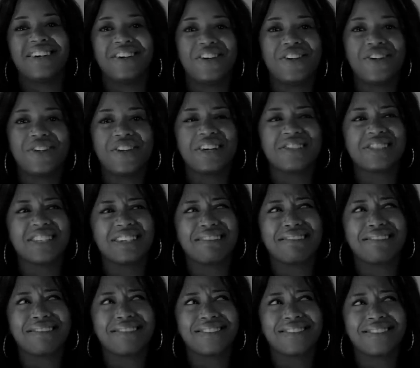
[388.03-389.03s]
And I was like,
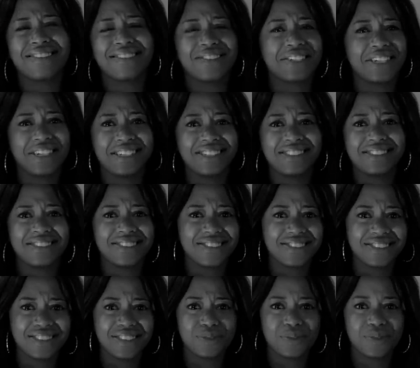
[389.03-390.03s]
okay,
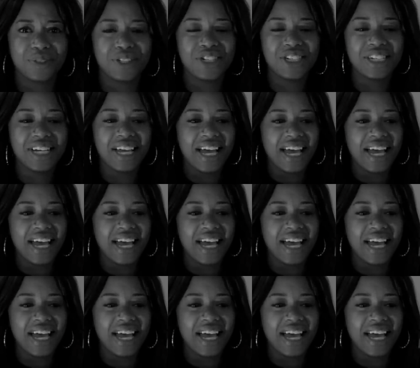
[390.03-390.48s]
that's weird.